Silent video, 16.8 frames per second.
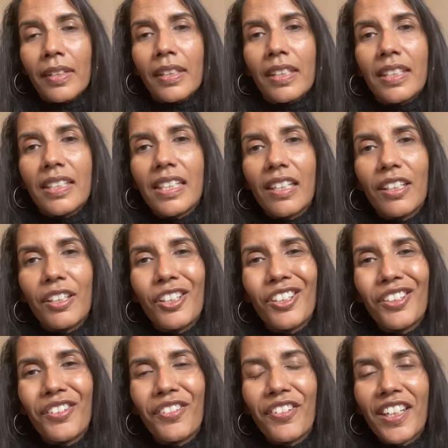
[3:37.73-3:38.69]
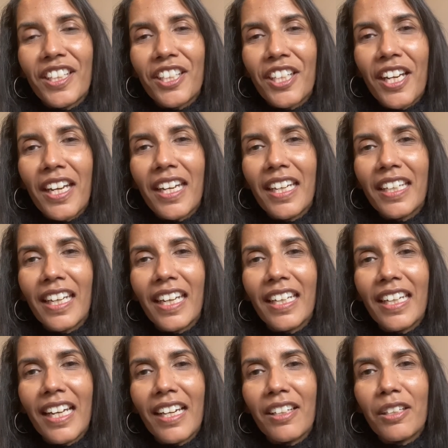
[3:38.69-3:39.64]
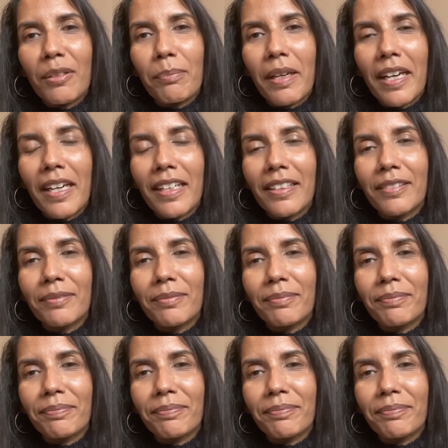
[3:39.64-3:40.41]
So good fresh air, getting out and about.